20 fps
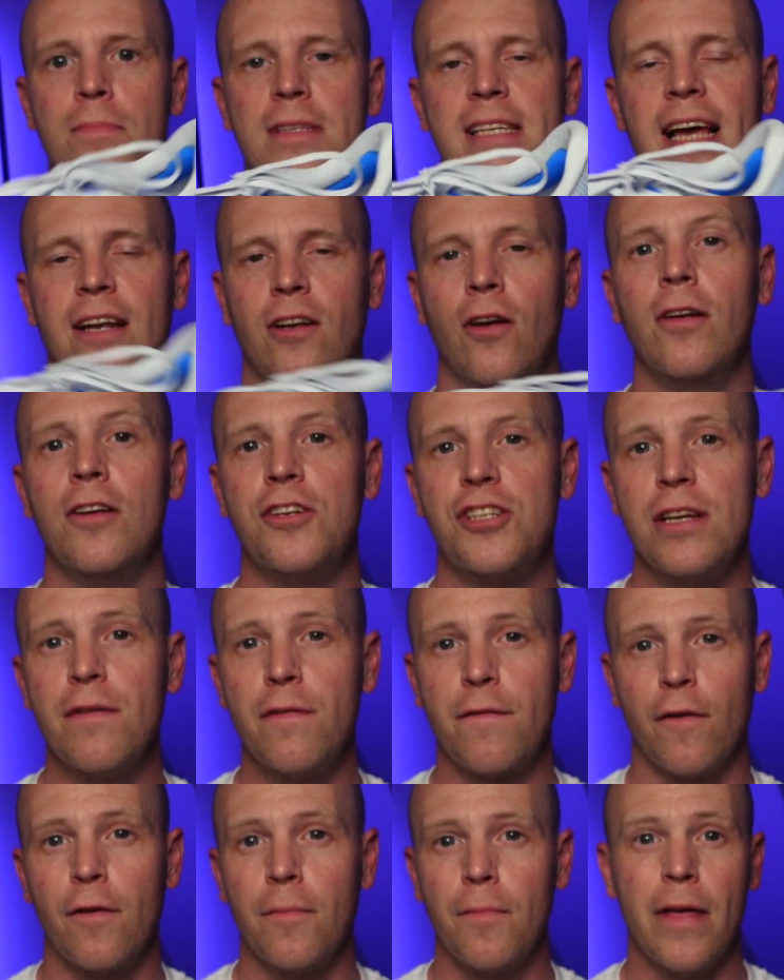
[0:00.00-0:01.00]
technology
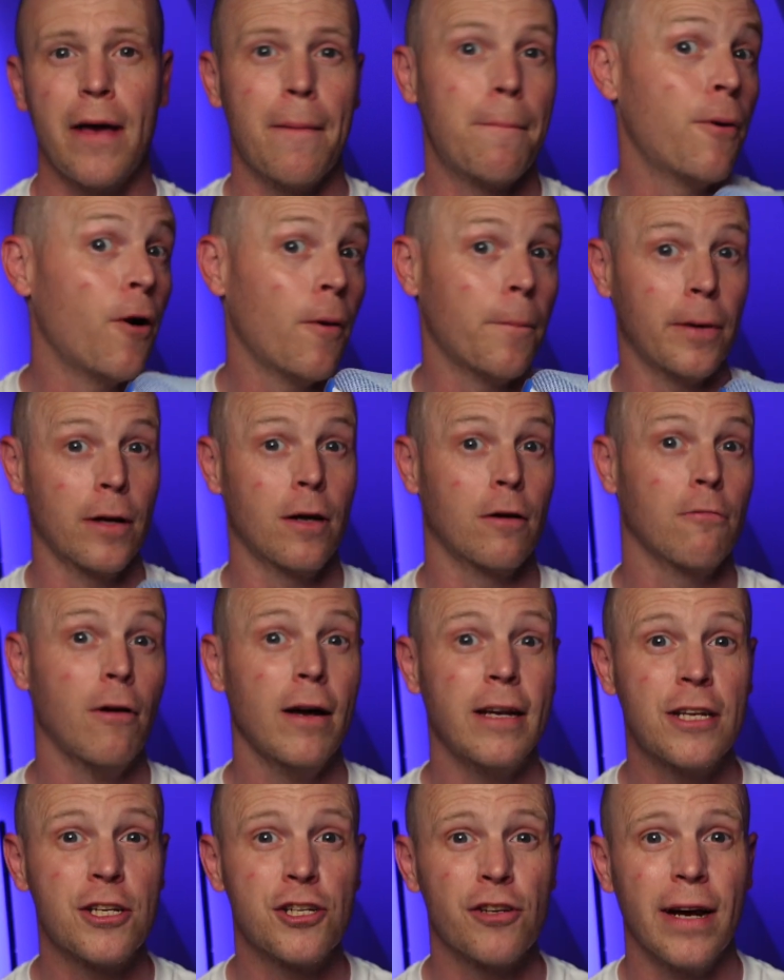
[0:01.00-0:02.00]
from their popular
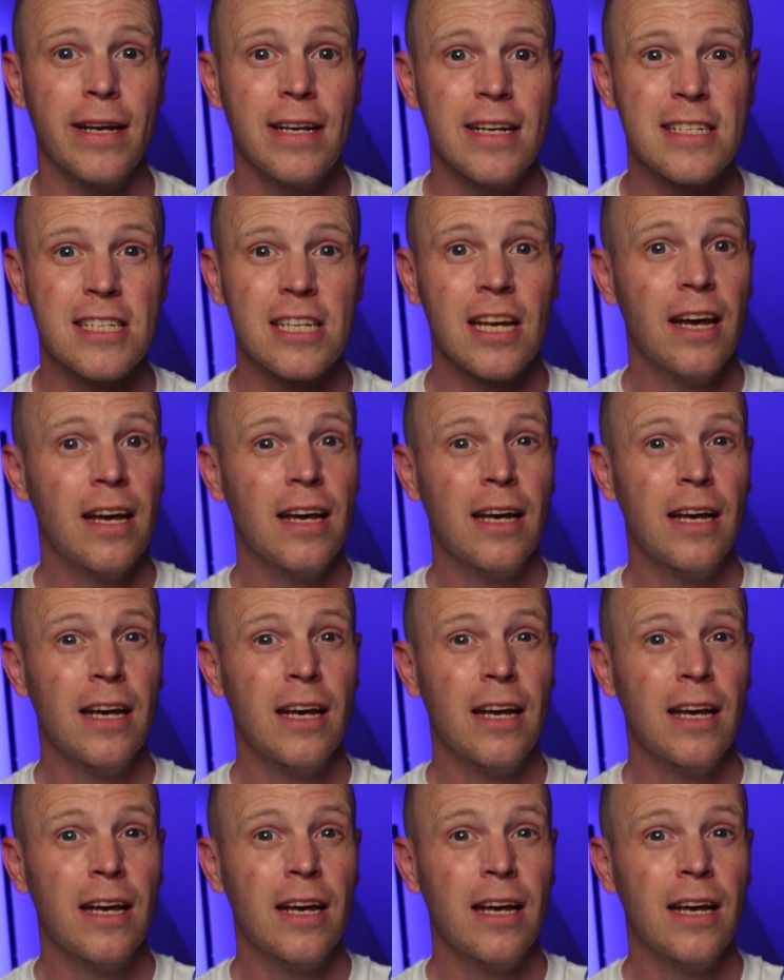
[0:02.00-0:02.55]
running trainers,